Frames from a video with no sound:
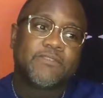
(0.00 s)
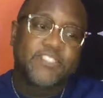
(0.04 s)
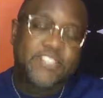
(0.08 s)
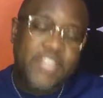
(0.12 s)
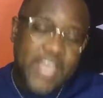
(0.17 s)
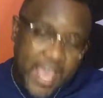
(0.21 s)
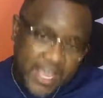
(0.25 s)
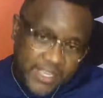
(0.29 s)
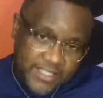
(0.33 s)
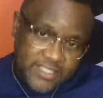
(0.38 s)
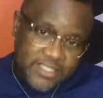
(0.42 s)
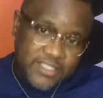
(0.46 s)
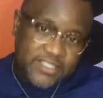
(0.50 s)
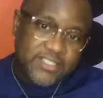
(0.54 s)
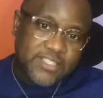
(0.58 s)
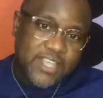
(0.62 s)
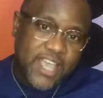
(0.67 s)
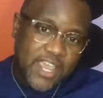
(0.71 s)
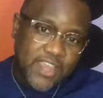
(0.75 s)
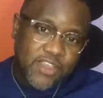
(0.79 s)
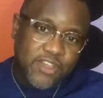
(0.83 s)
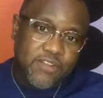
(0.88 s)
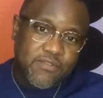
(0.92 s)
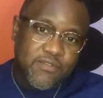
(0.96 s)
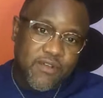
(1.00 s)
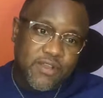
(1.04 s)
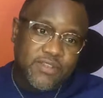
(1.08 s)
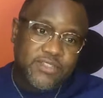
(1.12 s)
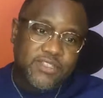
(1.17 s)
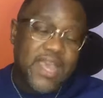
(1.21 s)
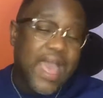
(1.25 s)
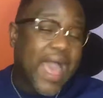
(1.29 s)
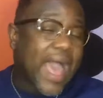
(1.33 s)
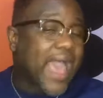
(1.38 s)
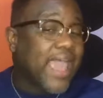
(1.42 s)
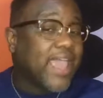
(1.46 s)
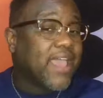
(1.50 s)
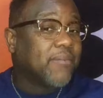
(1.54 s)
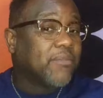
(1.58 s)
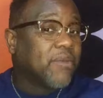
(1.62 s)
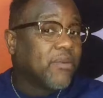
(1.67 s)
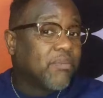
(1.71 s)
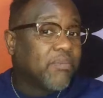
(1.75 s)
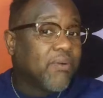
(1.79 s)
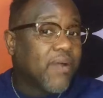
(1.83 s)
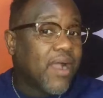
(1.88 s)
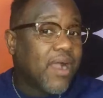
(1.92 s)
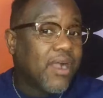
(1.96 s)
Jackson State University, I
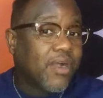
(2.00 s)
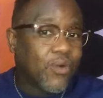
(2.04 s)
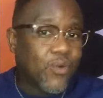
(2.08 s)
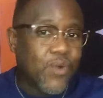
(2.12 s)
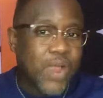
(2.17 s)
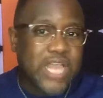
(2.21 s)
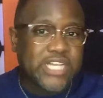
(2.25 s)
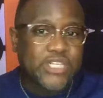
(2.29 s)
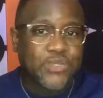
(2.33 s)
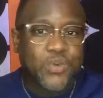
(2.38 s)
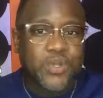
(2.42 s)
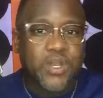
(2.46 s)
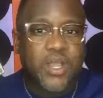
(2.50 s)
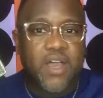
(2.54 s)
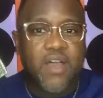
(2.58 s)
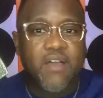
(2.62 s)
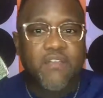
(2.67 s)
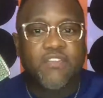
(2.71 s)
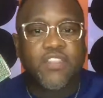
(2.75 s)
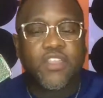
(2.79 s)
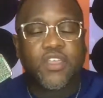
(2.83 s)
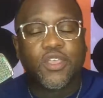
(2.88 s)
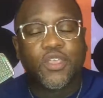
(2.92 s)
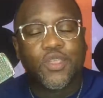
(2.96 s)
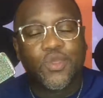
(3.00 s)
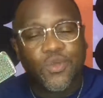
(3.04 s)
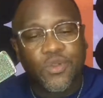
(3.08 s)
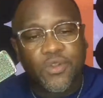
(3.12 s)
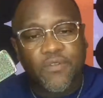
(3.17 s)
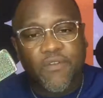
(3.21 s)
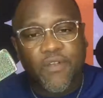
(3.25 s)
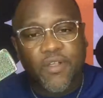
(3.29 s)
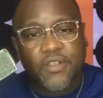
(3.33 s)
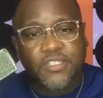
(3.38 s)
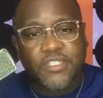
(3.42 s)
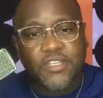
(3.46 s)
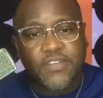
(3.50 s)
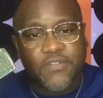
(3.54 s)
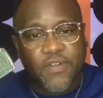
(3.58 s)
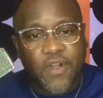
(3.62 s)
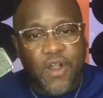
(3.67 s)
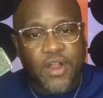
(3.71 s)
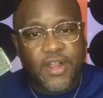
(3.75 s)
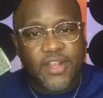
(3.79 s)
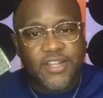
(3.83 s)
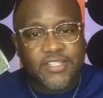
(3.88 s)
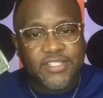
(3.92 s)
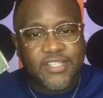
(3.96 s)
am a proud graduate of the University of
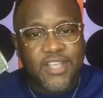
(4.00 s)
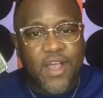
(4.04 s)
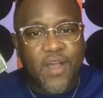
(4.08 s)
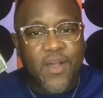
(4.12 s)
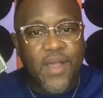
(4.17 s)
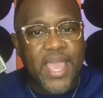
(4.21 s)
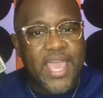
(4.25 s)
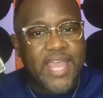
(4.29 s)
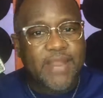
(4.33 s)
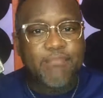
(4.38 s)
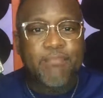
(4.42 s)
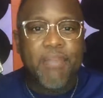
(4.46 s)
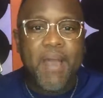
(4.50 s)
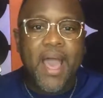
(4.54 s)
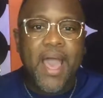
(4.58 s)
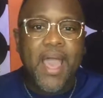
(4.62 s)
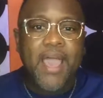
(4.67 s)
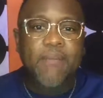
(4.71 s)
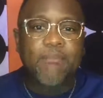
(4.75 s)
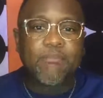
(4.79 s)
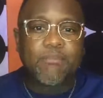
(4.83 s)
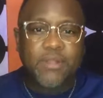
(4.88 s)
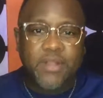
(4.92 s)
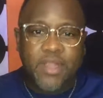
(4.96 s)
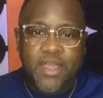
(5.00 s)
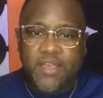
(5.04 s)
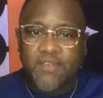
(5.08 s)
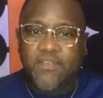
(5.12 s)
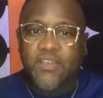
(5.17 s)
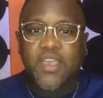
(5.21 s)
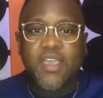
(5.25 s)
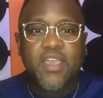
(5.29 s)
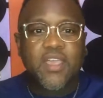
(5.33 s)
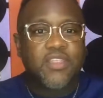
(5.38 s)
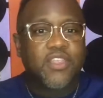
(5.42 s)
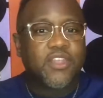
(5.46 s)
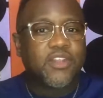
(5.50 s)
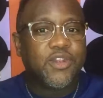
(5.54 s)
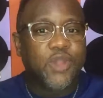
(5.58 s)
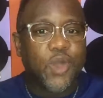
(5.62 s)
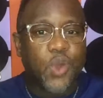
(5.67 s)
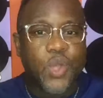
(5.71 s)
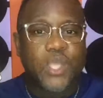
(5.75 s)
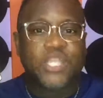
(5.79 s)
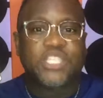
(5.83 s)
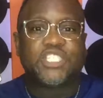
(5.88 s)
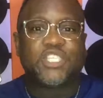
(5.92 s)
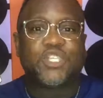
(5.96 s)
Arkansas at Pine Bluff, the
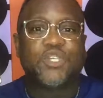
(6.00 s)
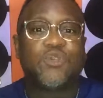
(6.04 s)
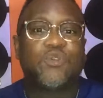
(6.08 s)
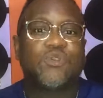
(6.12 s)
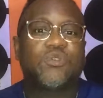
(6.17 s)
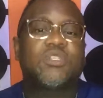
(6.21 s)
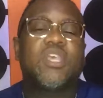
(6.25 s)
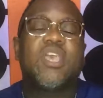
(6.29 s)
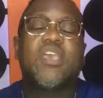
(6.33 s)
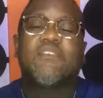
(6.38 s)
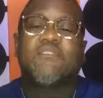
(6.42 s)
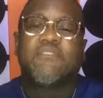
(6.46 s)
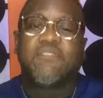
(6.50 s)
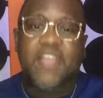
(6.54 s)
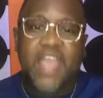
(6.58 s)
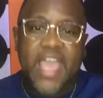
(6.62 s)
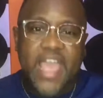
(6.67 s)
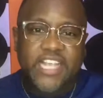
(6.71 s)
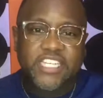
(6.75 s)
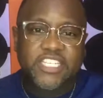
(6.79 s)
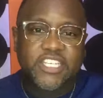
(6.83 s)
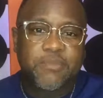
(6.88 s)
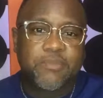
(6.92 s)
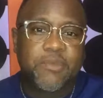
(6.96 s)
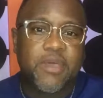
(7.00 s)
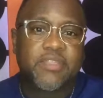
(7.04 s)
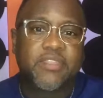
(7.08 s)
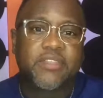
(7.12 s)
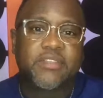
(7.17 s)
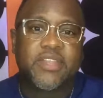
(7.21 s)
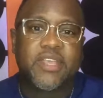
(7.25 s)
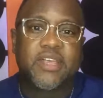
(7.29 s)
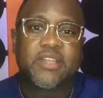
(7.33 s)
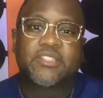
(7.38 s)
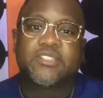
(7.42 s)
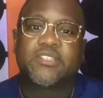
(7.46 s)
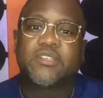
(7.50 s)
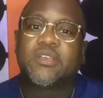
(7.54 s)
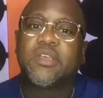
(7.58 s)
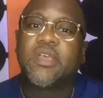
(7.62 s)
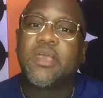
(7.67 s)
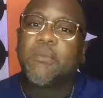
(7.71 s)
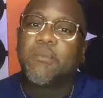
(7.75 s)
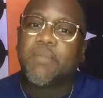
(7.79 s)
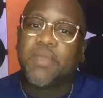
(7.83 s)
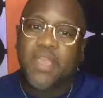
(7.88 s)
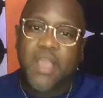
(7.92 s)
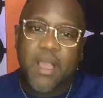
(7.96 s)
no excuse flagship of the Delta,
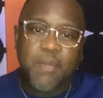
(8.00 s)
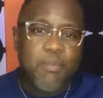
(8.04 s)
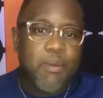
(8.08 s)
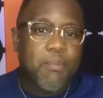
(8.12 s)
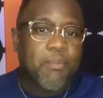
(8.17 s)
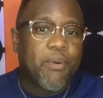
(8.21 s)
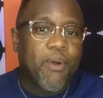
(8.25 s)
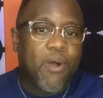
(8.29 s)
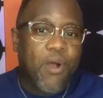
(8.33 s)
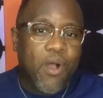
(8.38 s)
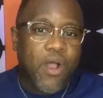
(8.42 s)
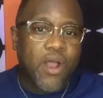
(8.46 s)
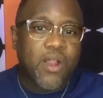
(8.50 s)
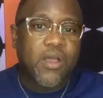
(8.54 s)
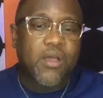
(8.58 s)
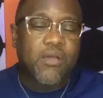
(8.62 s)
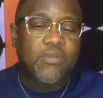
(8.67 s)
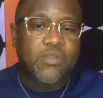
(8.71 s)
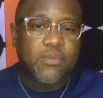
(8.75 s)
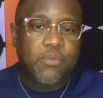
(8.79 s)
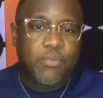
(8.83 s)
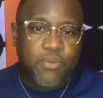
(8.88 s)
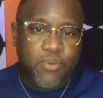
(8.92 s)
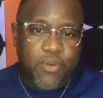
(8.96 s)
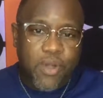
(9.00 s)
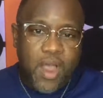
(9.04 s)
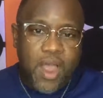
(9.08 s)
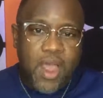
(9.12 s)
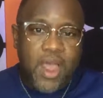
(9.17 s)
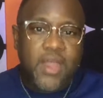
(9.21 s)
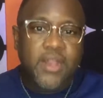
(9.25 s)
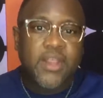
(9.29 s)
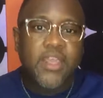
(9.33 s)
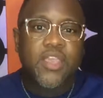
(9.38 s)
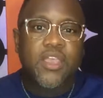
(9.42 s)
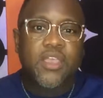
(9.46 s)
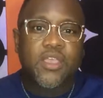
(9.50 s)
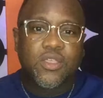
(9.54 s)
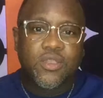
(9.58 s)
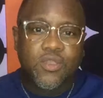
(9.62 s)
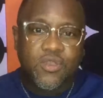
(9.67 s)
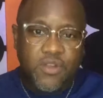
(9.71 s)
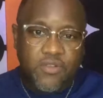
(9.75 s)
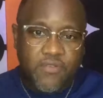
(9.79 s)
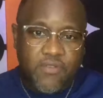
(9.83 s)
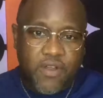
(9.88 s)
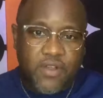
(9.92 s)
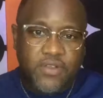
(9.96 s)
become a part of the Pride
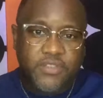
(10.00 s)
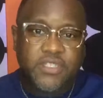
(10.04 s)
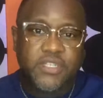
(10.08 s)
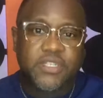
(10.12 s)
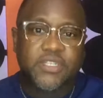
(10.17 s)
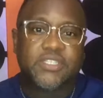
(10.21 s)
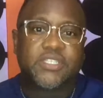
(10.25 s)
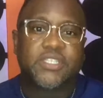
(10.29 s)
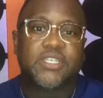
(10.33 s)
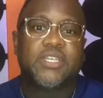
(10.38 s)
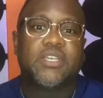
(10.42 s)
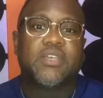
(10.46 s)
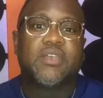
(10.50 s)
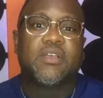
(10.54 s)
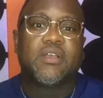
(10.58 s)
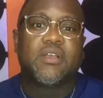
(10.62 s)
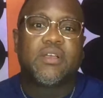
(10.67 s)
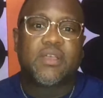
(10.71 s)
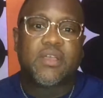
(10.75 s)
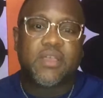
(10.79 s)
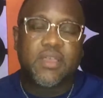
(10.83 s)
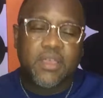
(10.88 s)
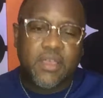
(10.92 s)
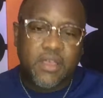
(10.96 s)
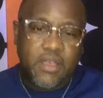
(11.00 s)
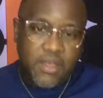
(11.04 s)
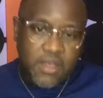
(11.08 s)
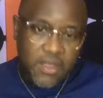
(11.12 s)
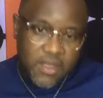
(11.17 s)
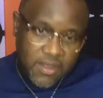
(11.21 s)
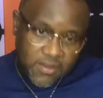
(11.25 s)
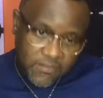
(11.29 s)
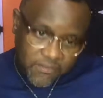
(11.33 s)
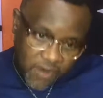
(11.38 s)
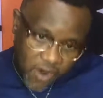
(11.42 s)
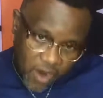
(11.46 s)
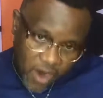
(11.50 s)
University of